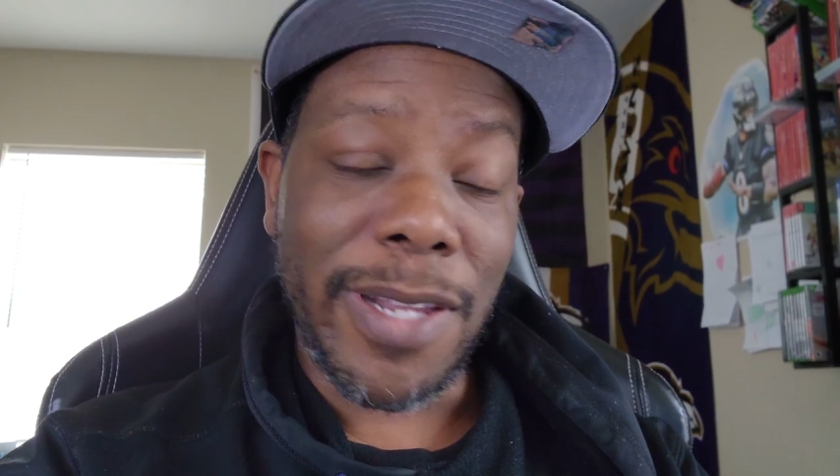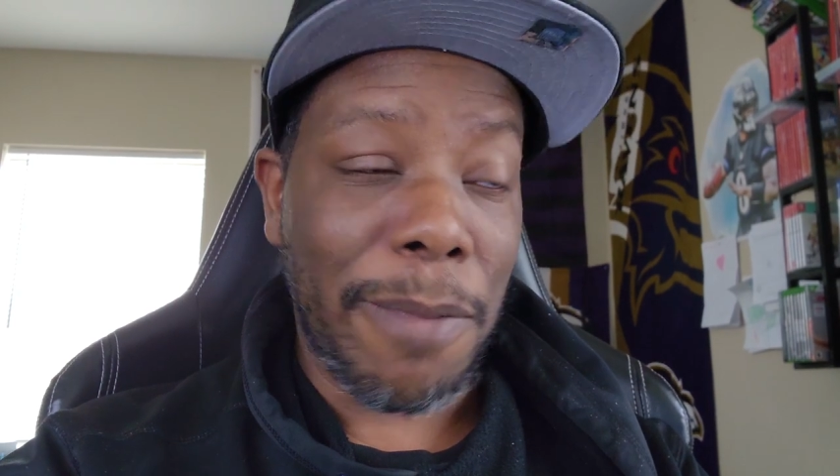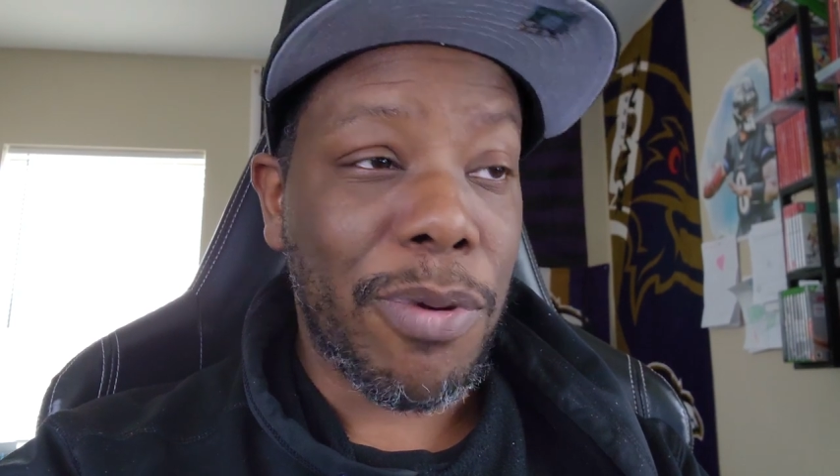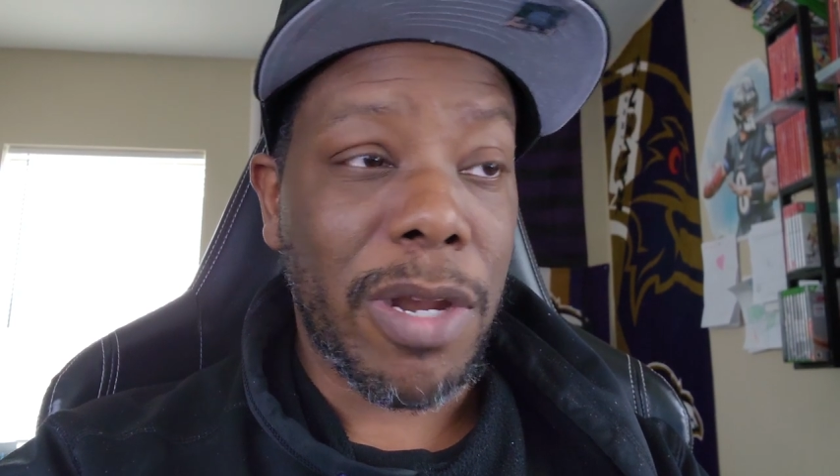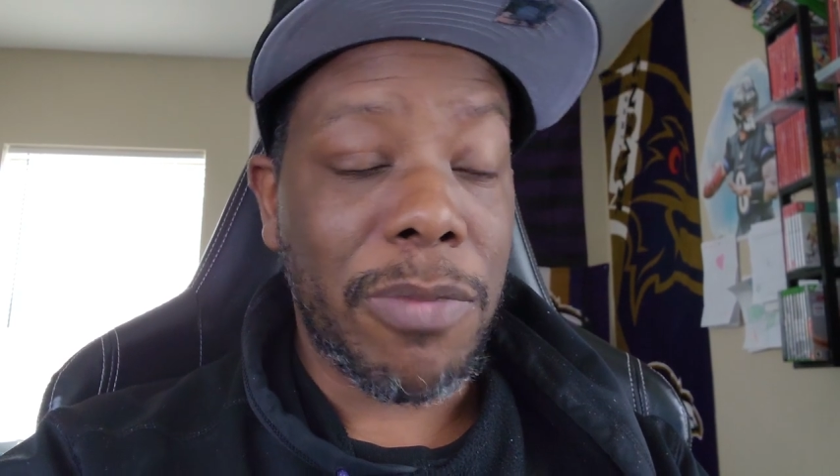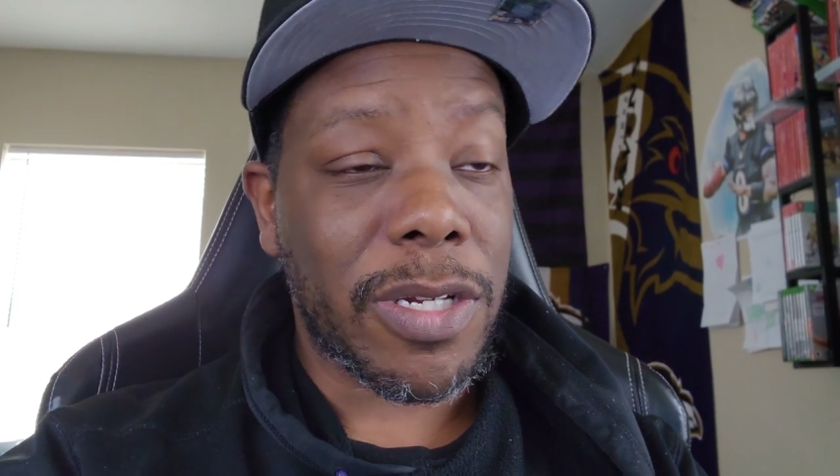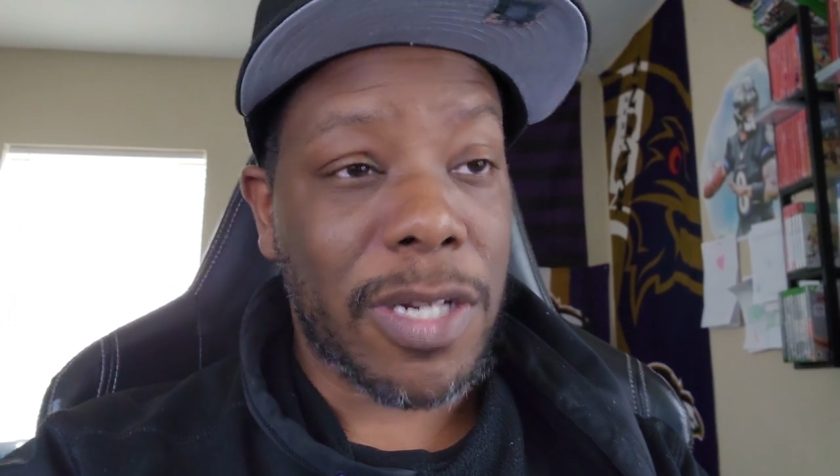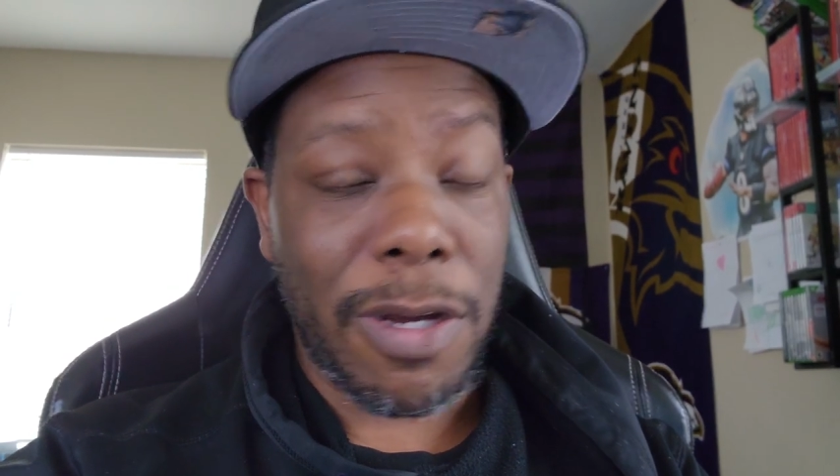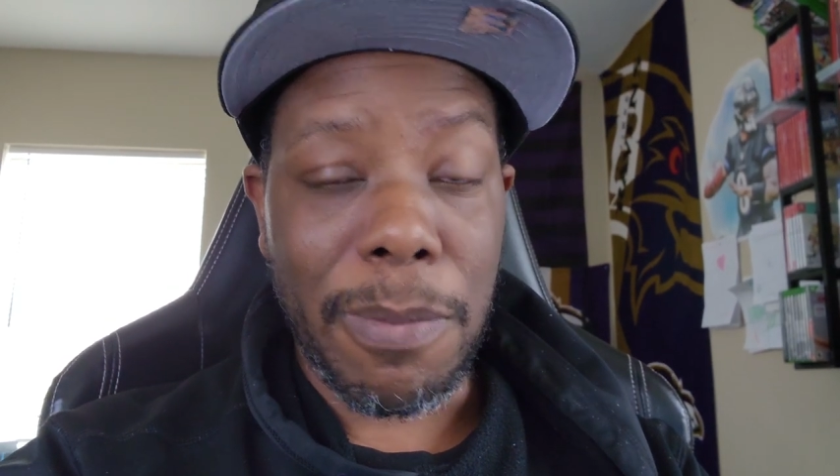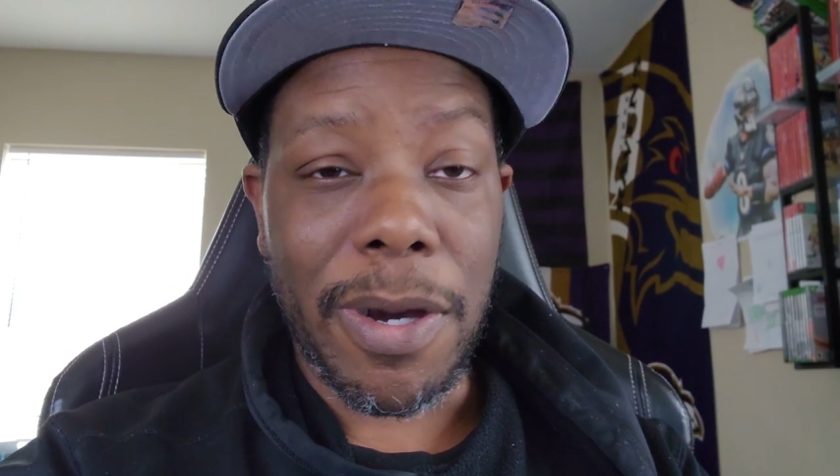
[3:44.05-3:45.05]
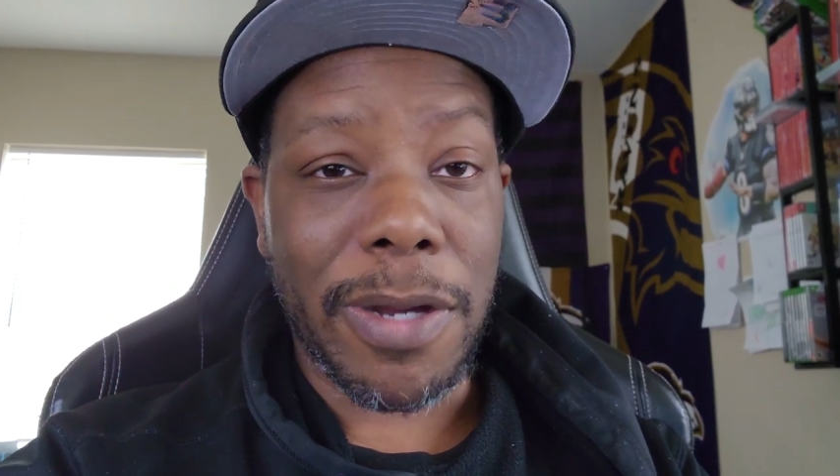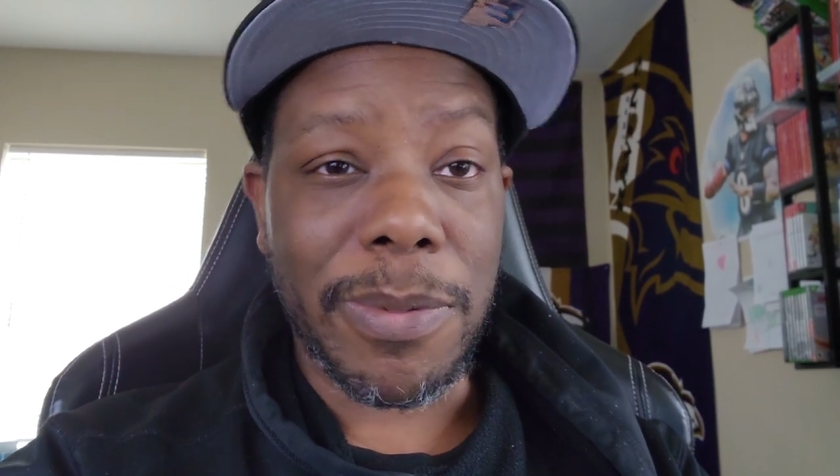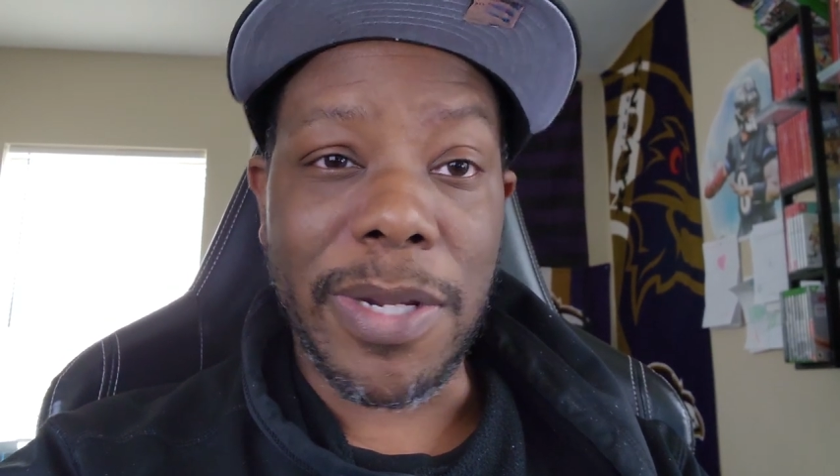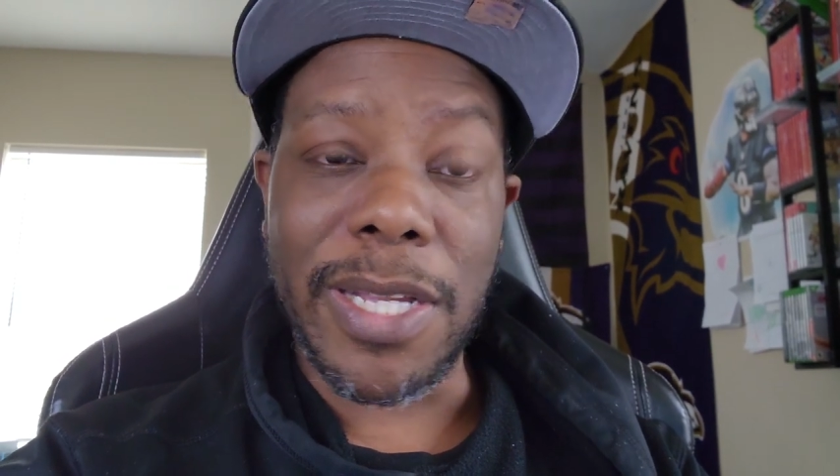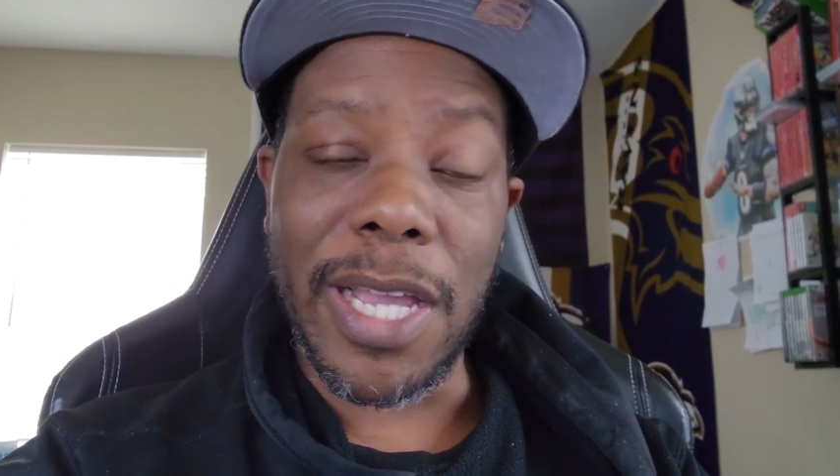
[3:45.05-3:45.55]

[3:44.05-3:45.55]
they pretty much lowballed him.